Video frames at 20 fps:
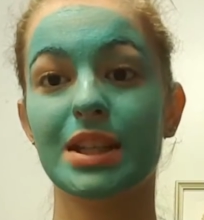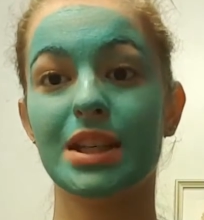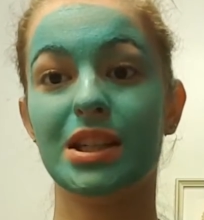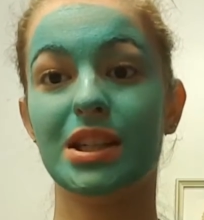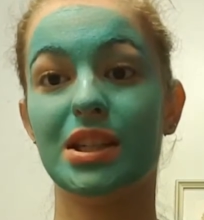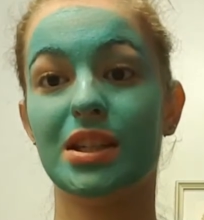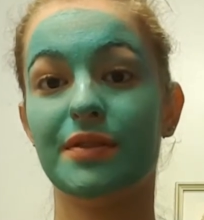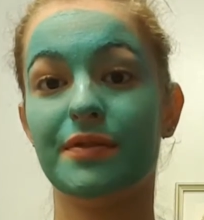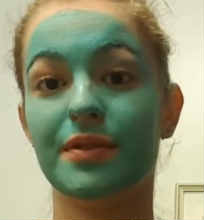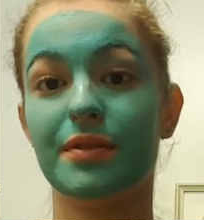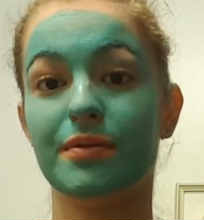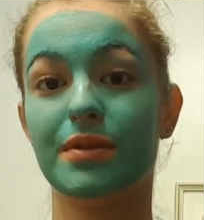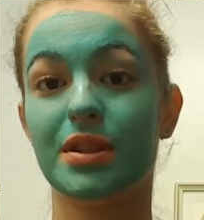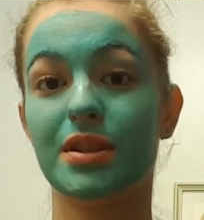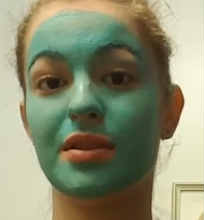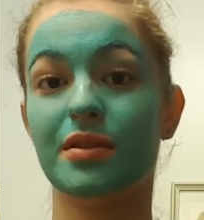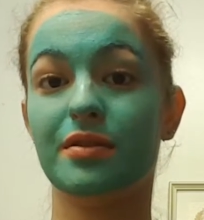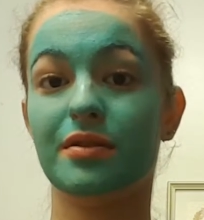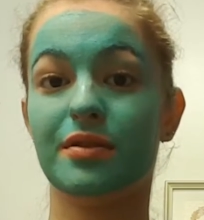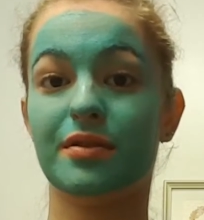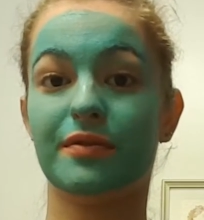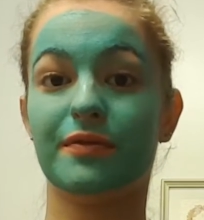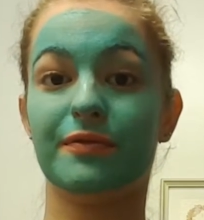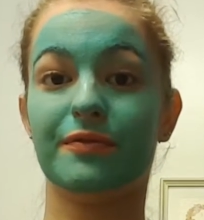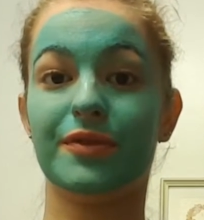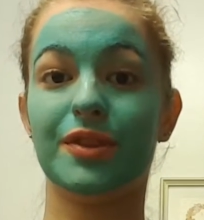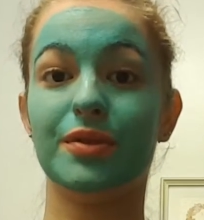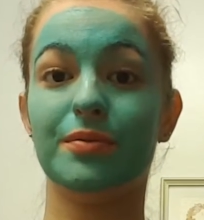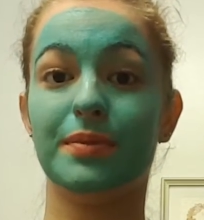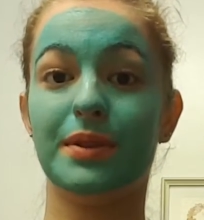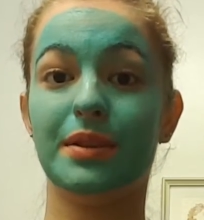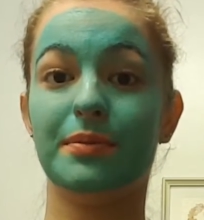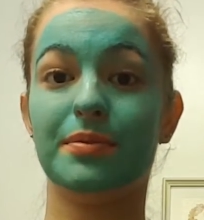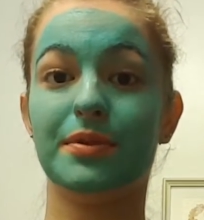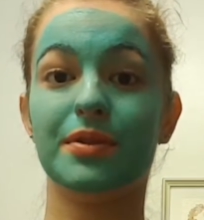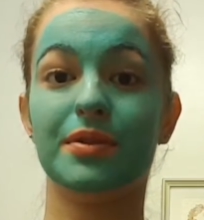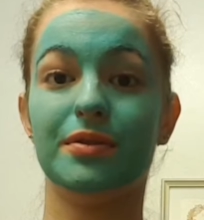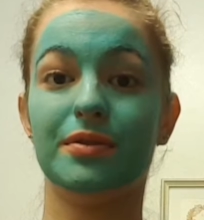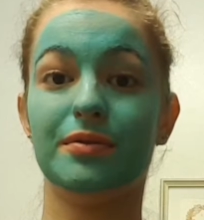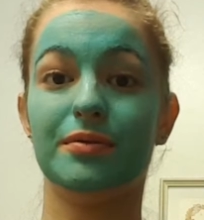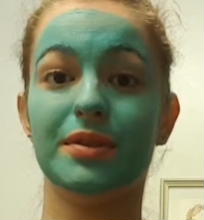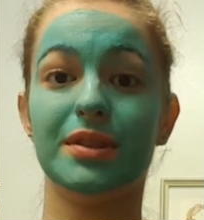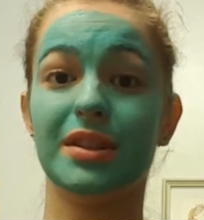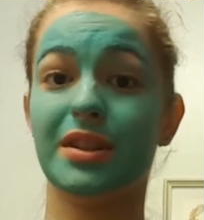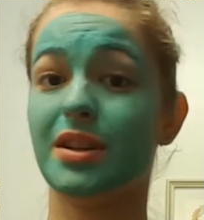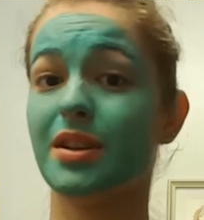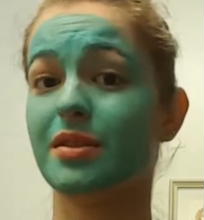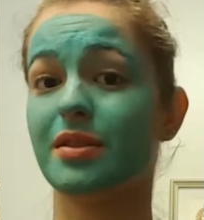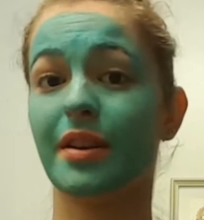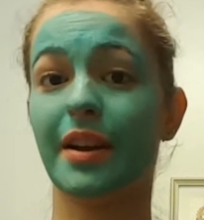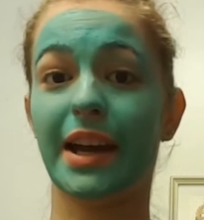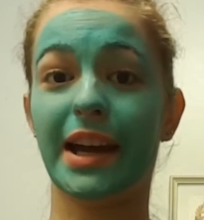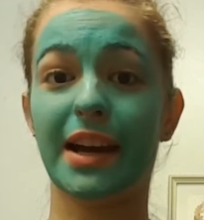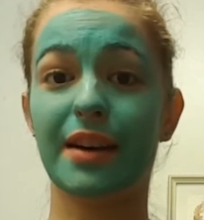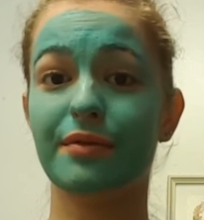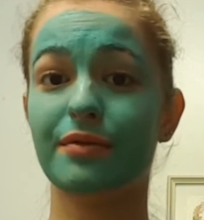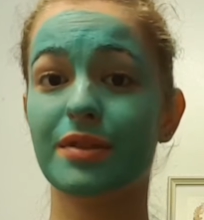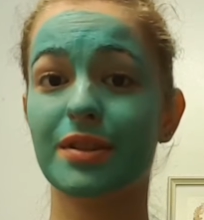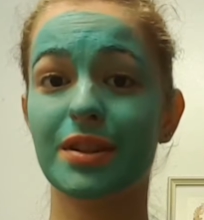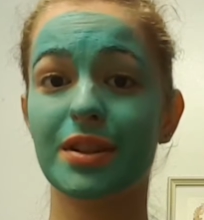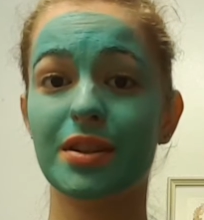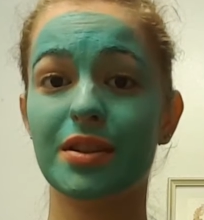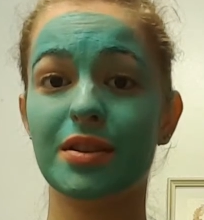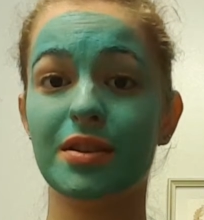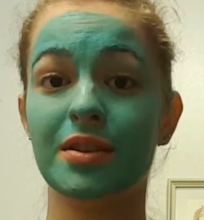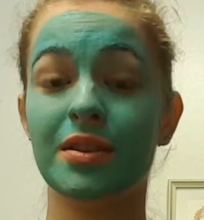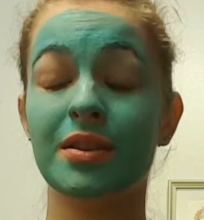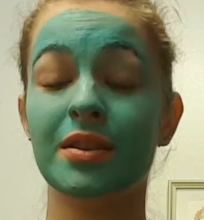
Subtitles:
And if you're one of those few people who really doesn't have one,